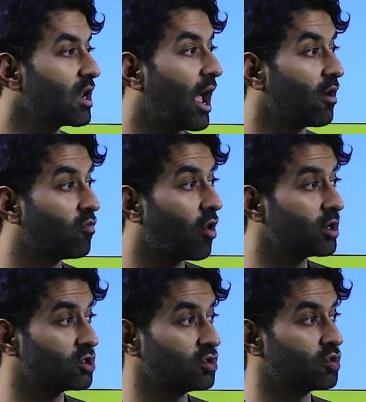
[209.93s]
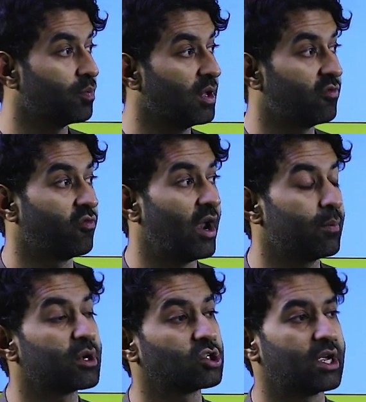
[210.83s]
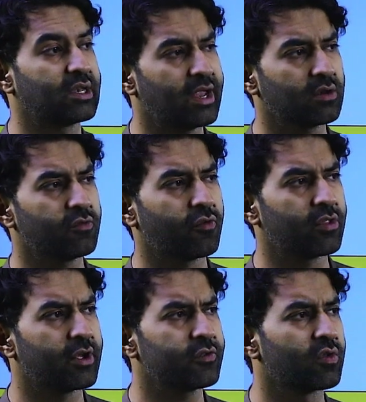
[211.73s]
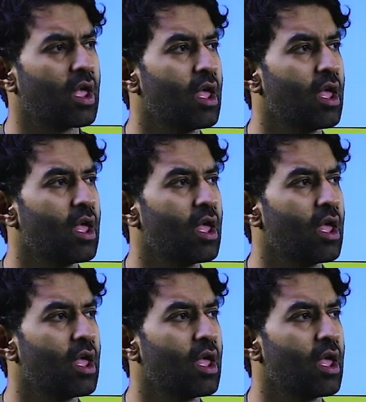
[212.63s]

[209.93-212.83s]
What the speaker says: I want you to be very much attentive for this